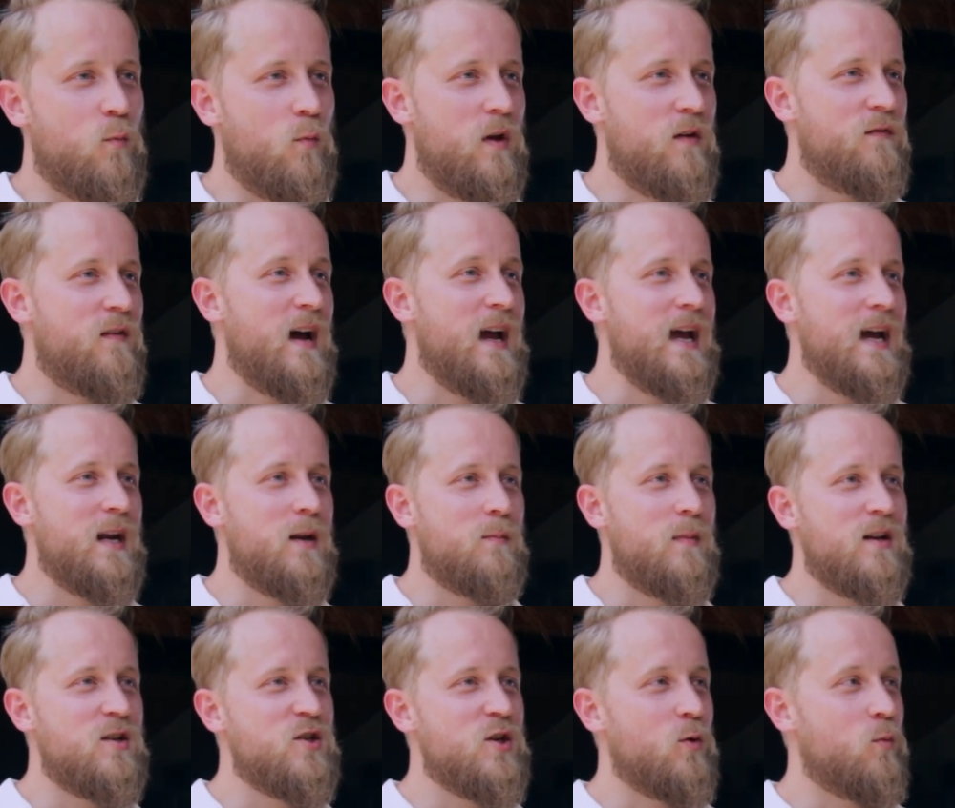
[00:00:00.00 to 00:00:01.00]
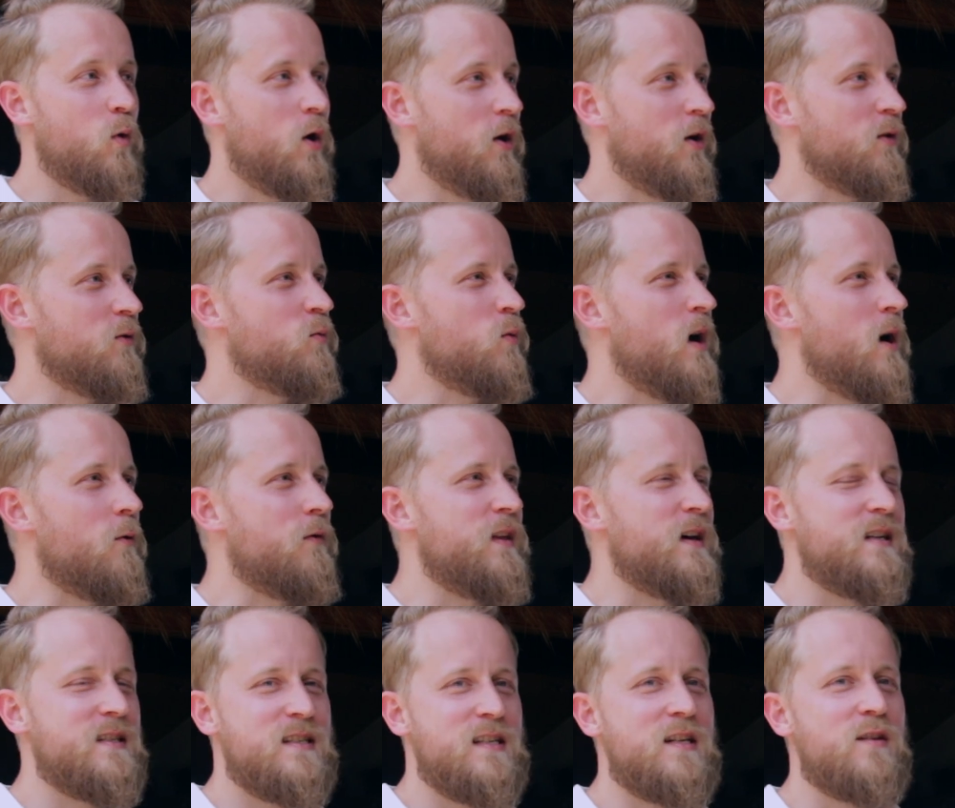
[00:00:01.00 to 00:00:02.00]
If I had a magic wand, wow,
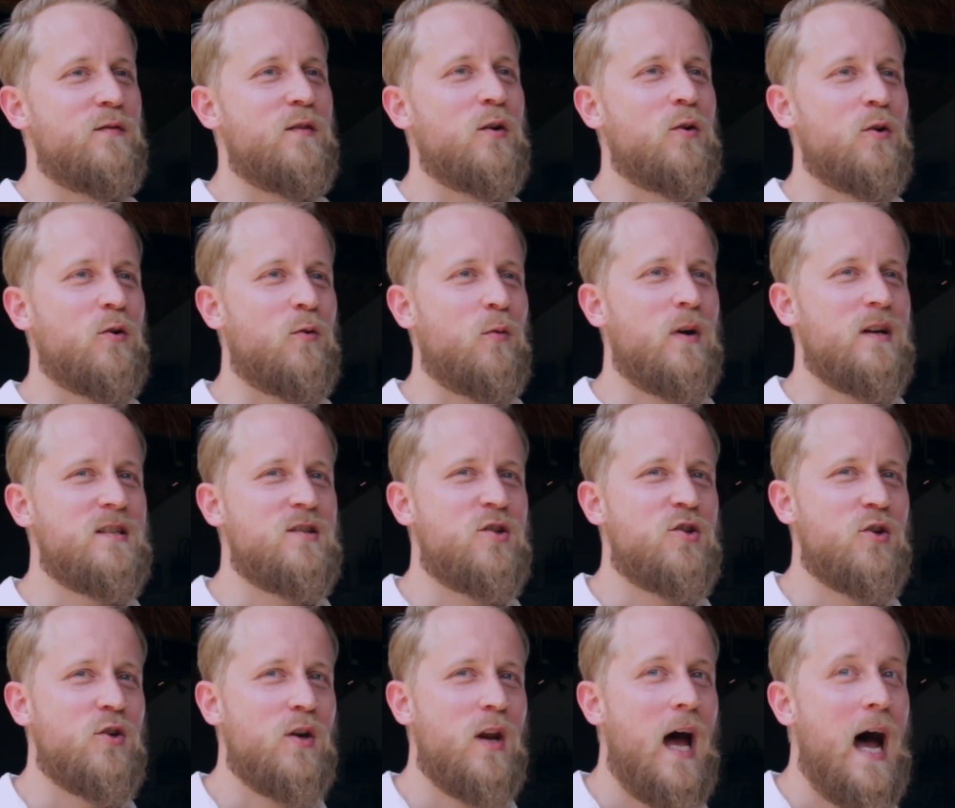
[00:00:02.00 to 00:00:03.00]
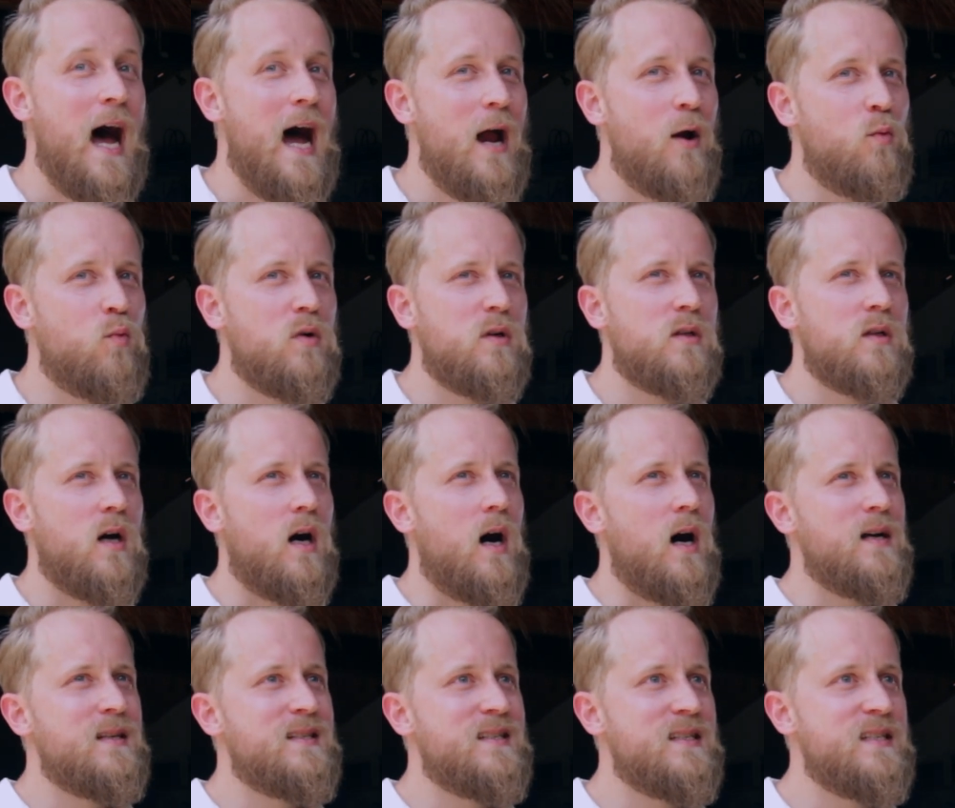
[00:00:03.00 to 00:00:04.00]
that is a difficult question. I would
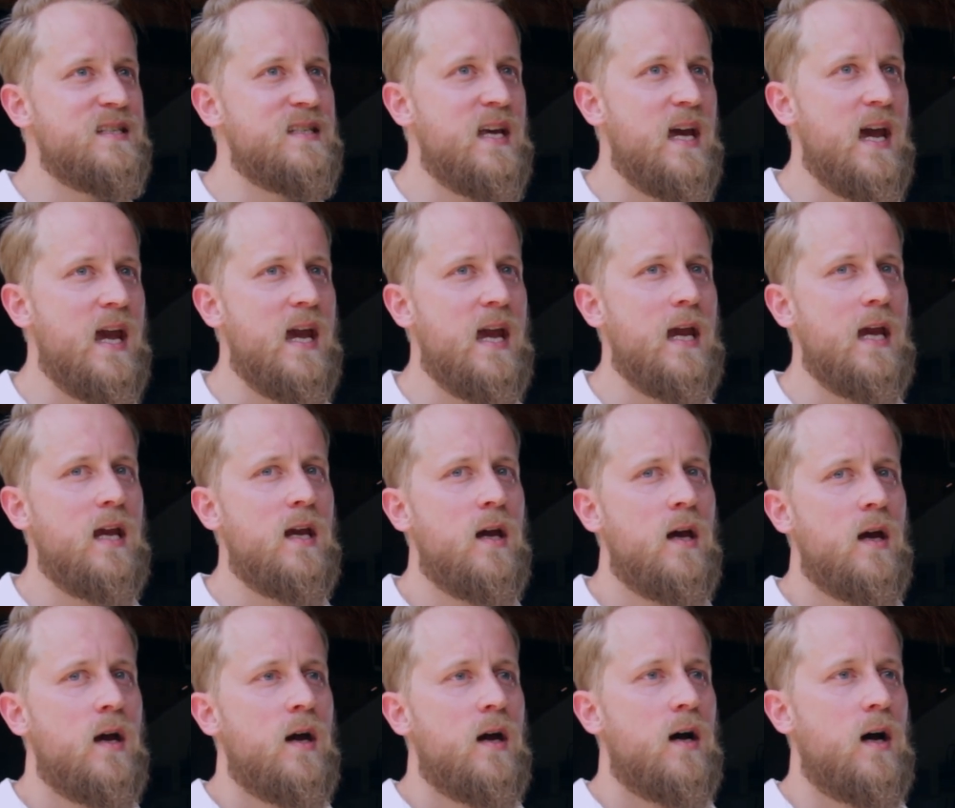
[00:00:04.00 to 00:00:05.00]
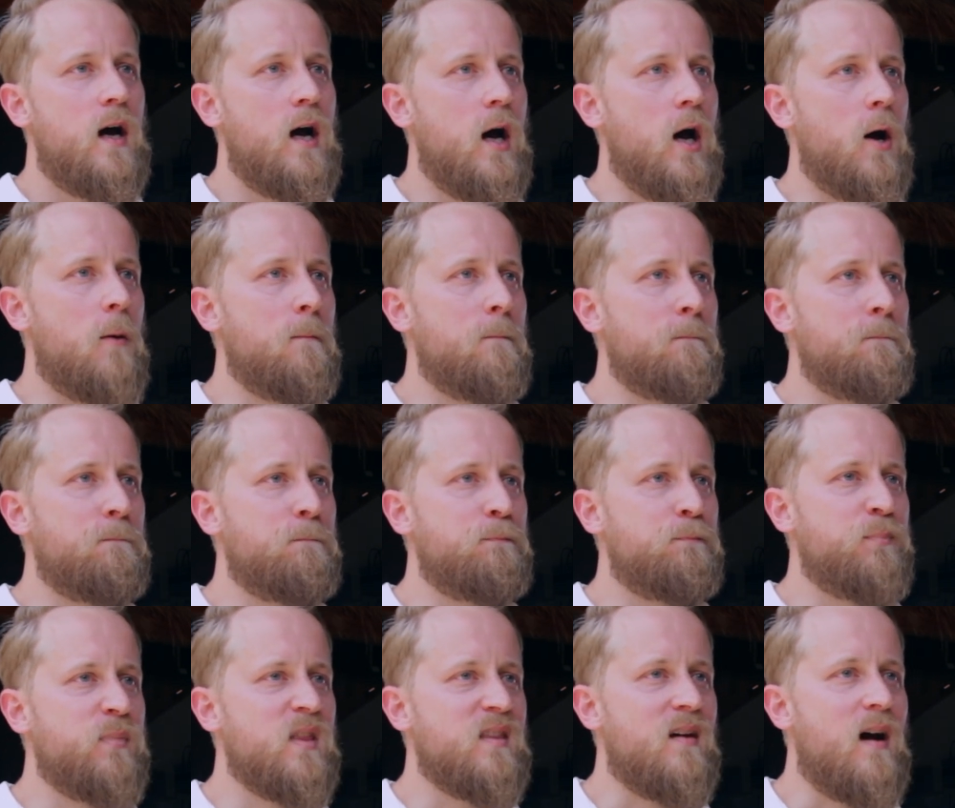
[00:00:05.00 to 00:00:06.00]
say
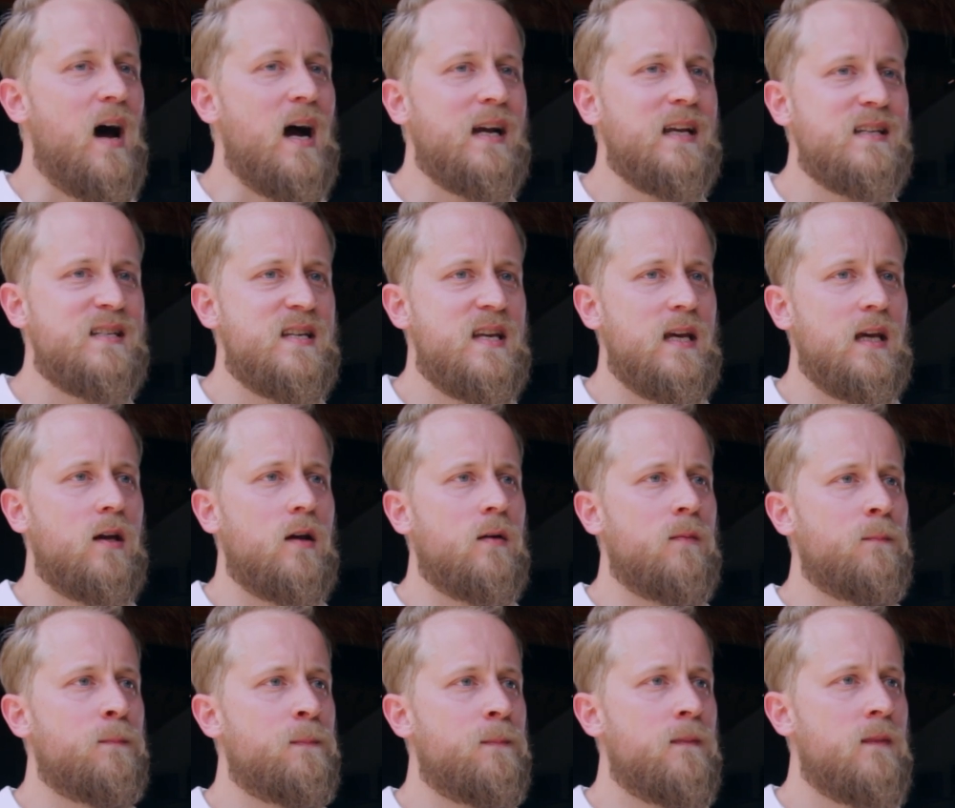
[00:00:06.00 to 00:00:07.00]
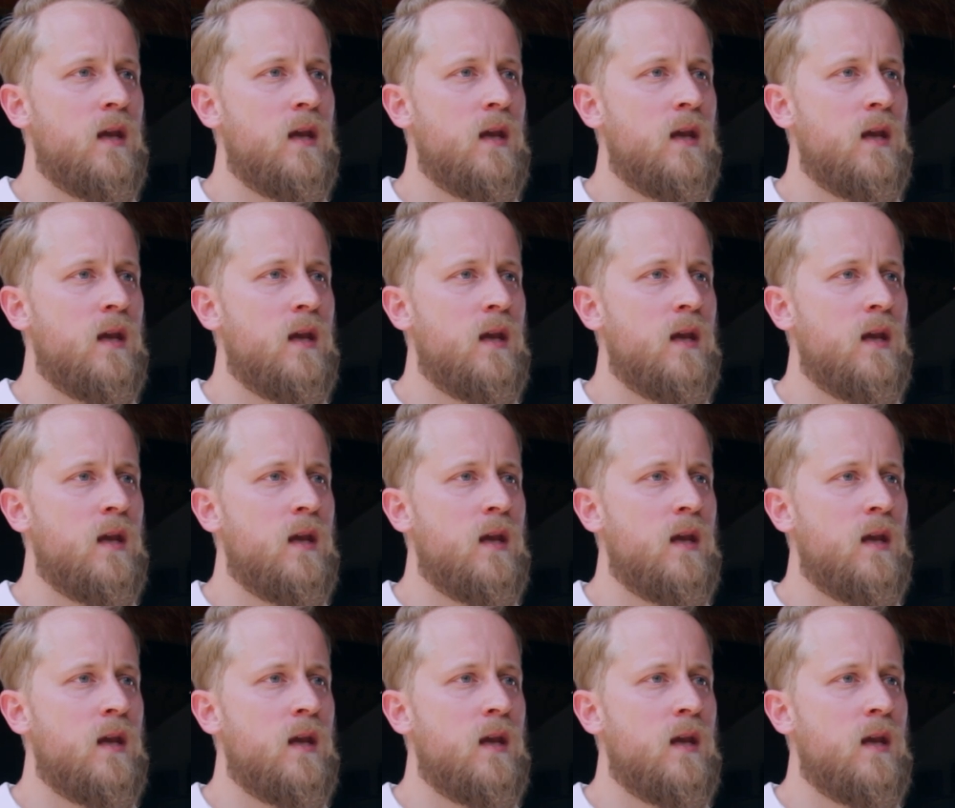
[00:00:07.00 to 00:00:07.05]
targeting